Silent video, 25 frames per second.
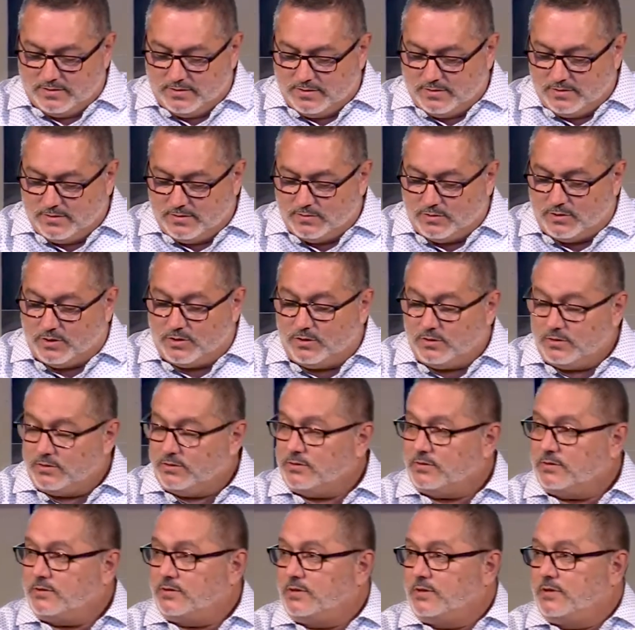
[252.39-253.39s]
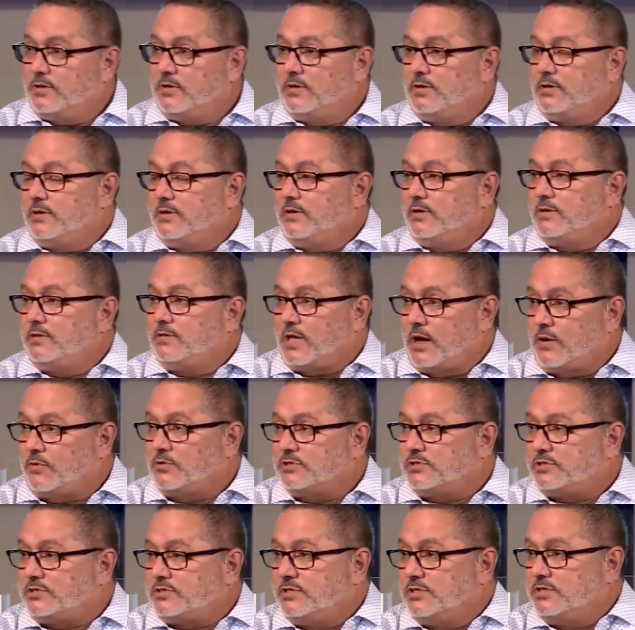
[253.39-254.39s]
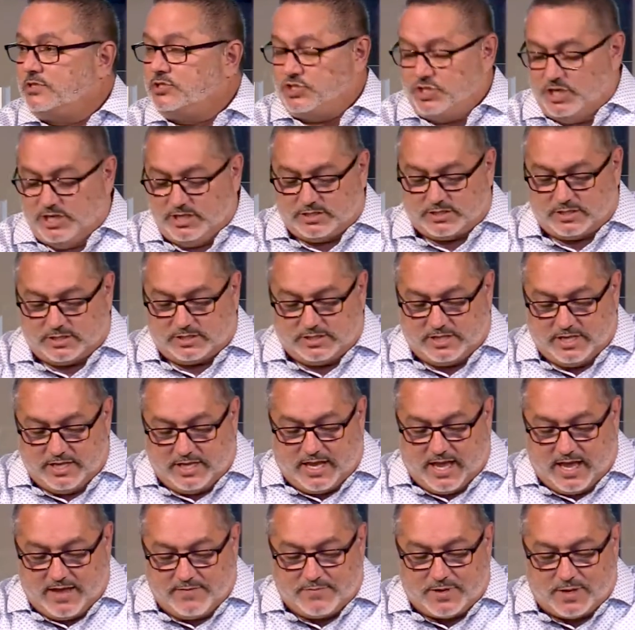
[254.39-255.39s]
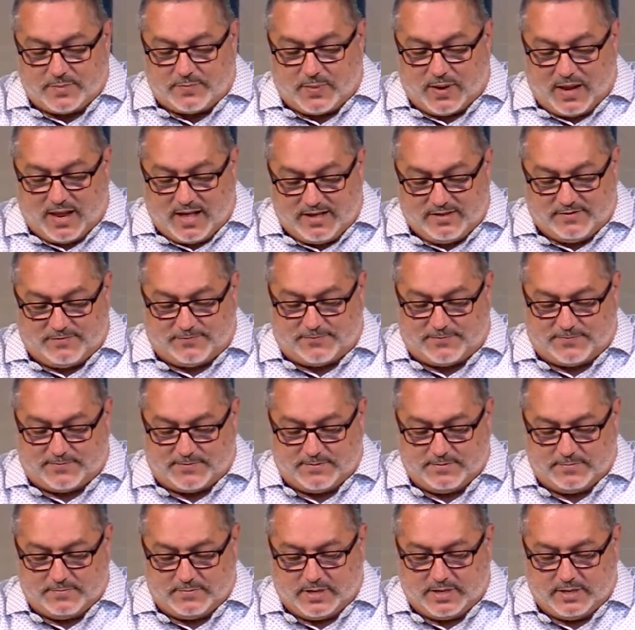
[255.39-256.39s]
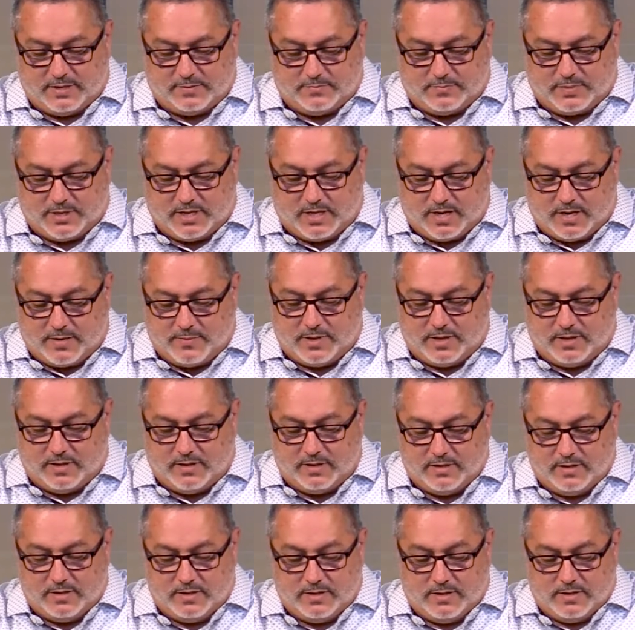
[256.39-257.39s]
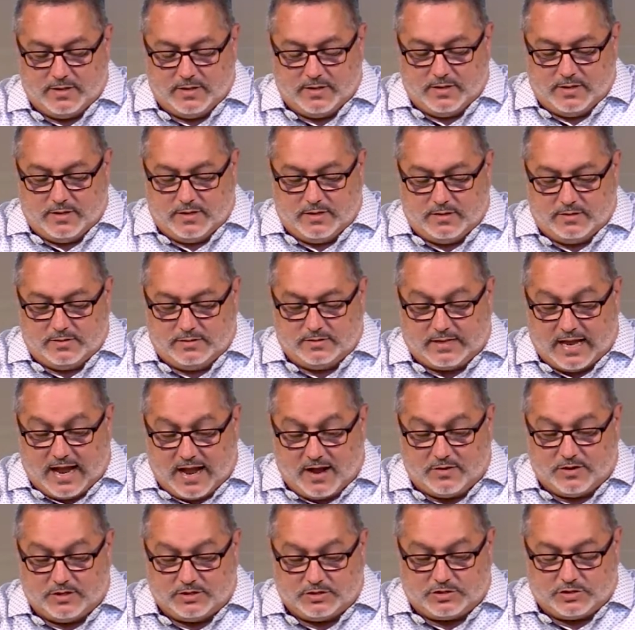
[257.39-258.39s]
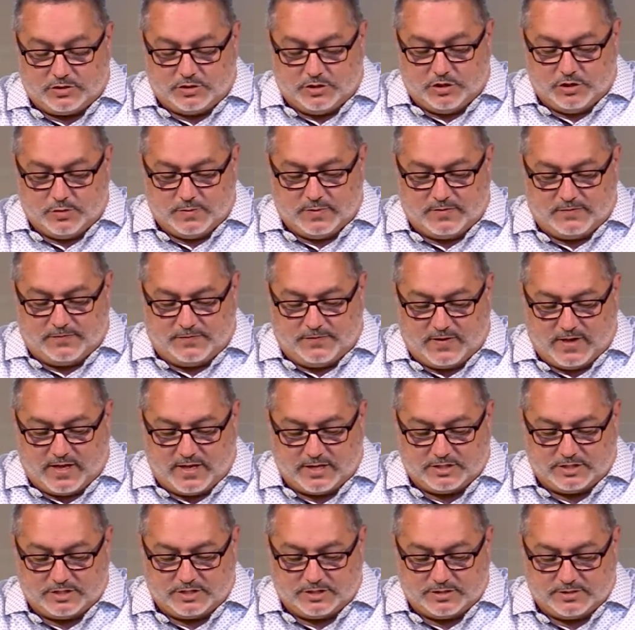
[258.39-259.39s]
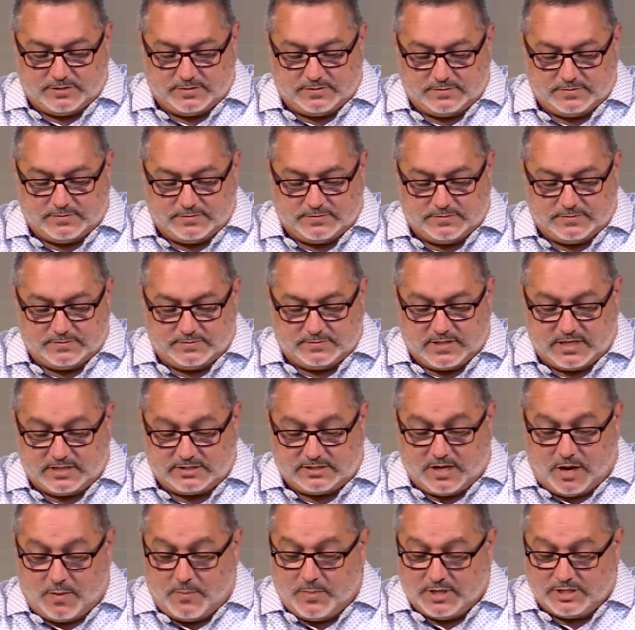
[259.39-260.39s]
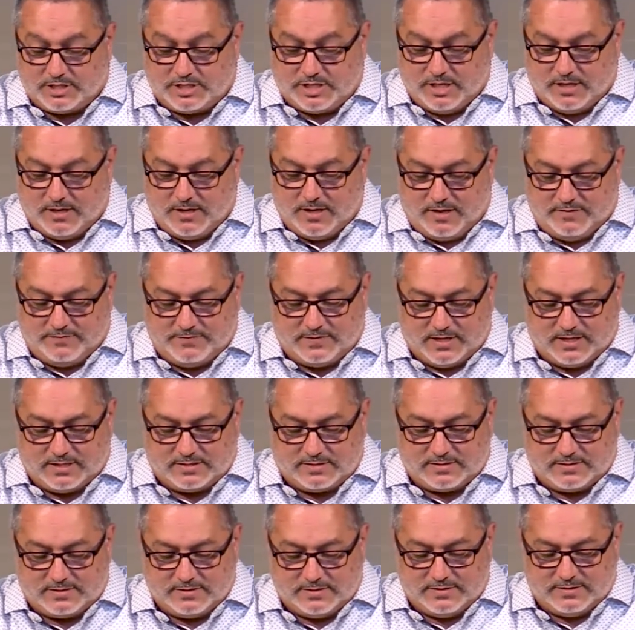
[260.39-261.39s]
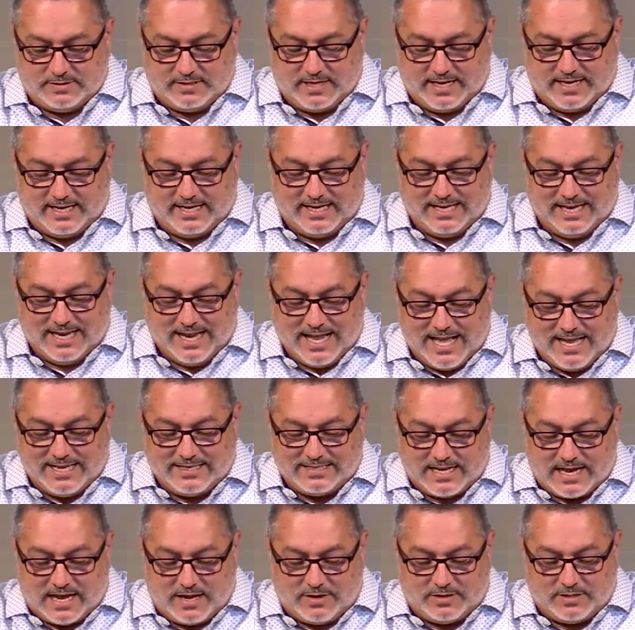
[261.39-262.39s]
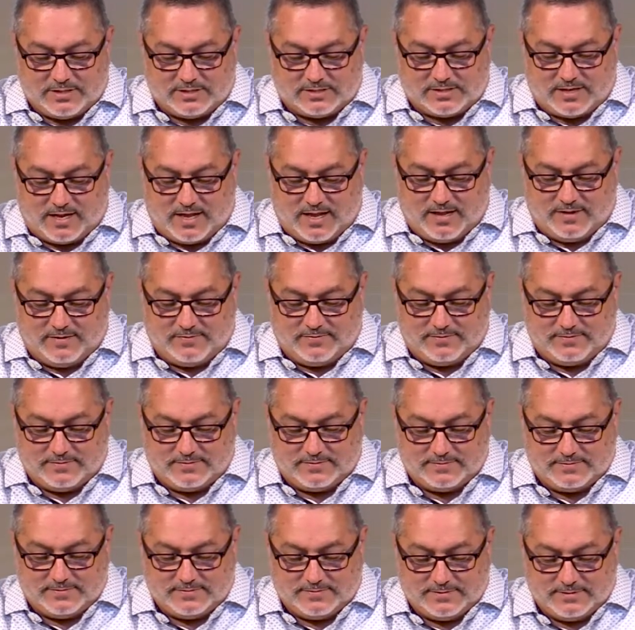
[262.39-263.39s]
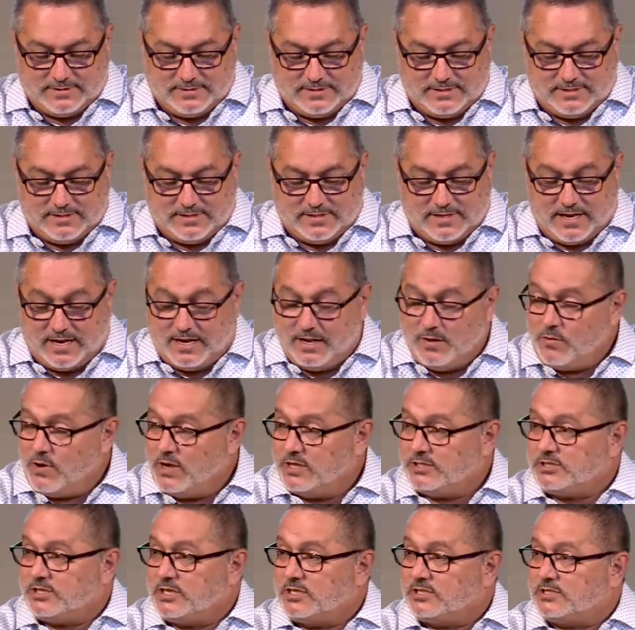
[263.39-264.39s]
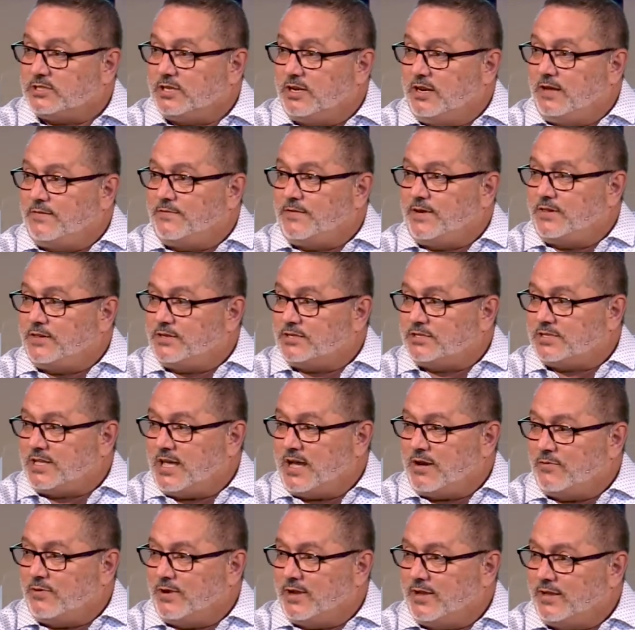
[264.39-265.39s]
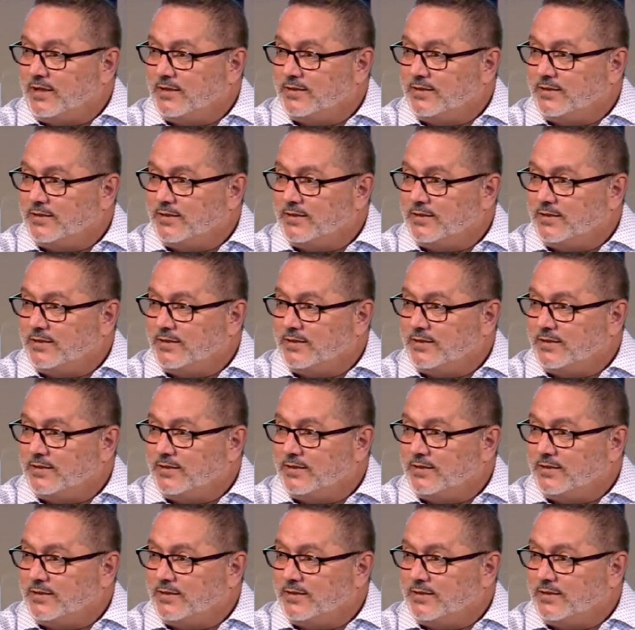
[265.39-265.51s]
Well, that was Jesus. He gave up life by becoming down into human flesh. That's how much he loved us, that he laid down his life. And he wants us to love others that way.